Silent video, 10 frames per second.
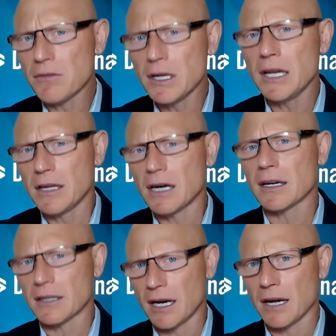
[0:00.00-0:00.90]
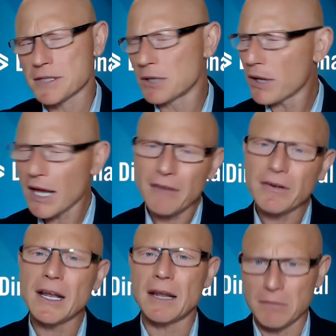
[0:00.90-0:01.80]
really dark times. And we
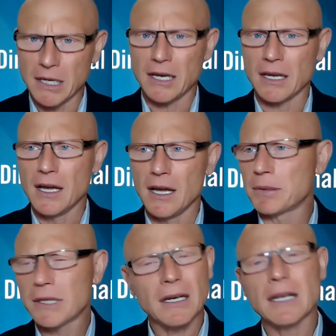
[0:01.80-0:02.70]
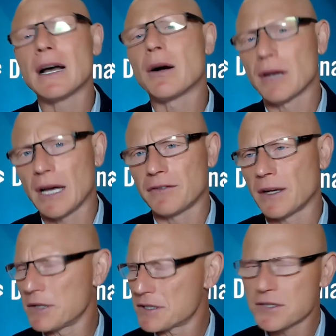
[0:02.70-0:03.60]
haven't had many, particularly in our
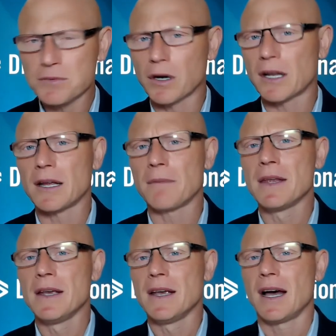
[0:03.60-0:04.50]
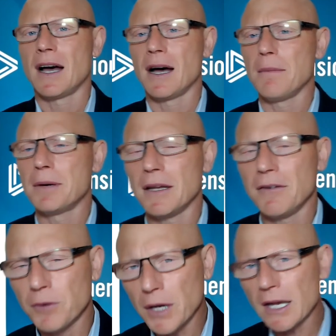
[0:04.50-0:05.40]
lifetime. This is one of them. But
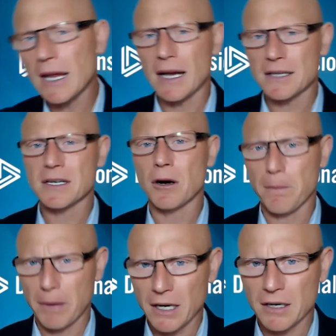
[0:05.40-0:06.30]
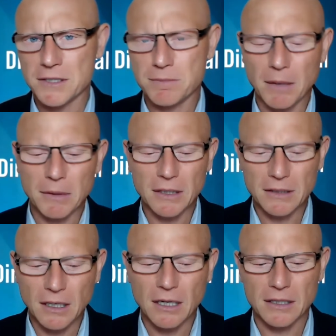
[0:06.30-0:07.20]
if we can ask our parents, probably the
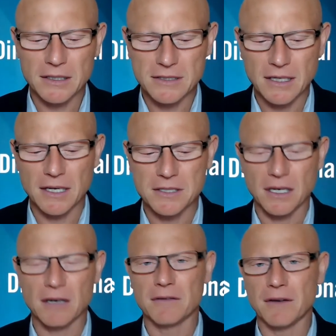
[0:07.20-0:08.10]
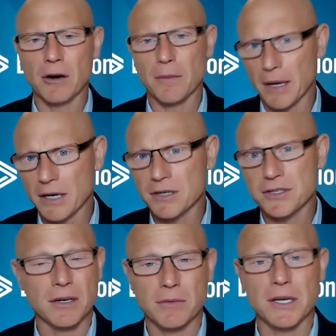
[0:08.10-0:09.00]
darkest days of our
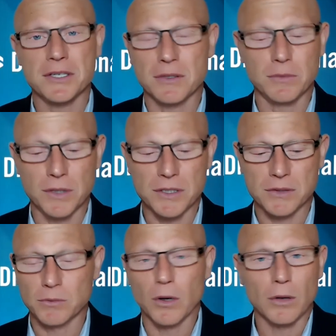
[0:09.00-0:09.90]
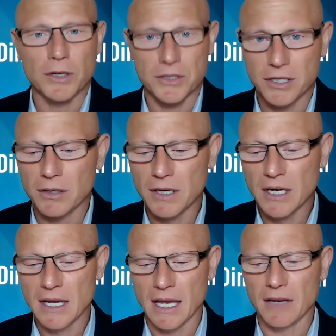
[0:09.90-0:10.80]
parents' generation was World War II.
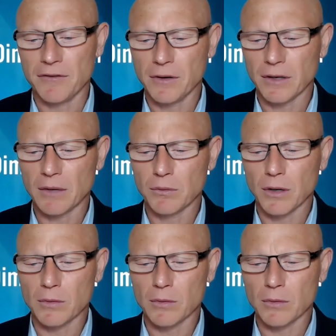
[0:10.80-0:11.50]
And if you look at World